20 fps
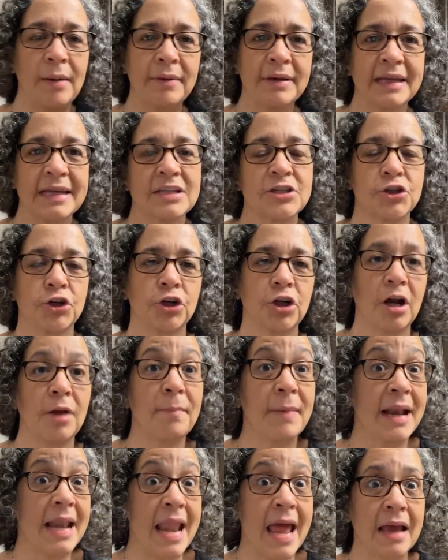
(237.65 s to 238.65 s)
I'm gonna get started
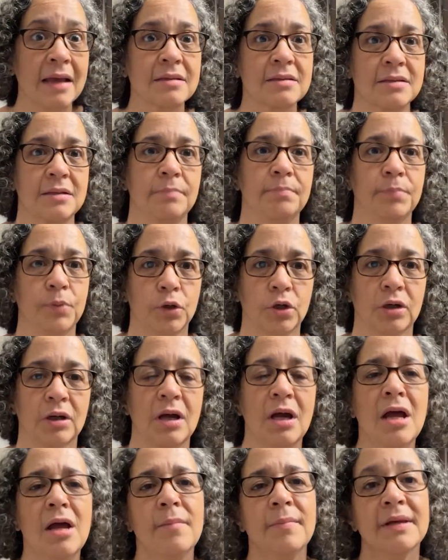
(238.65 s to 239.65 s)
on my next book.